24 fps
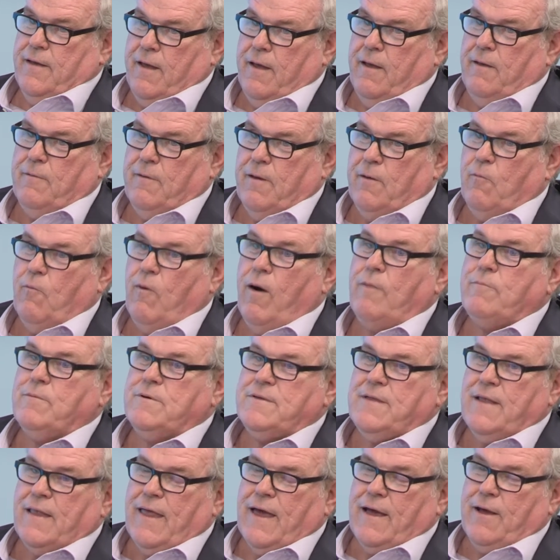and what
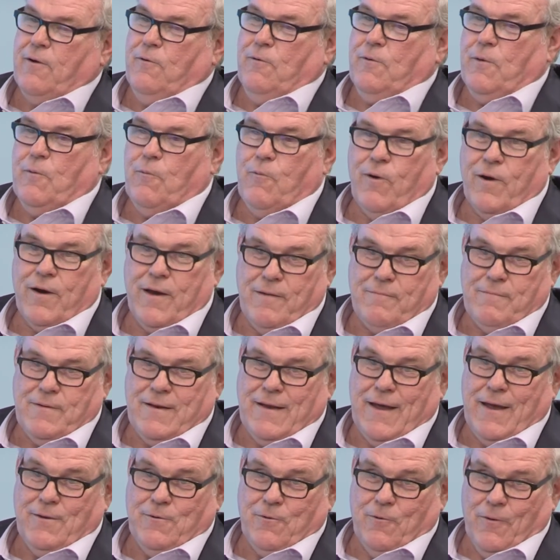was it like going to work every
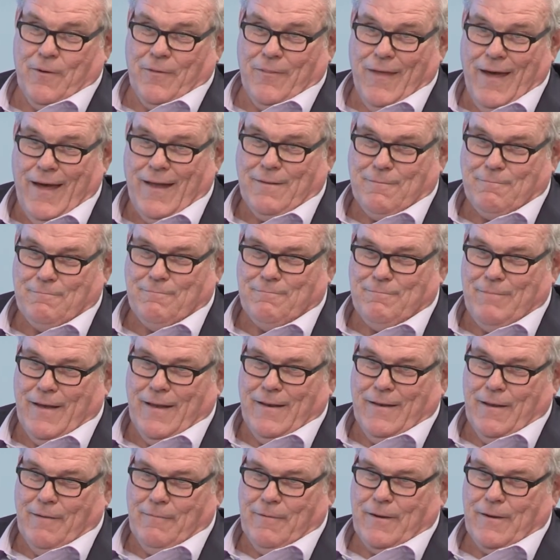day during that pandemic?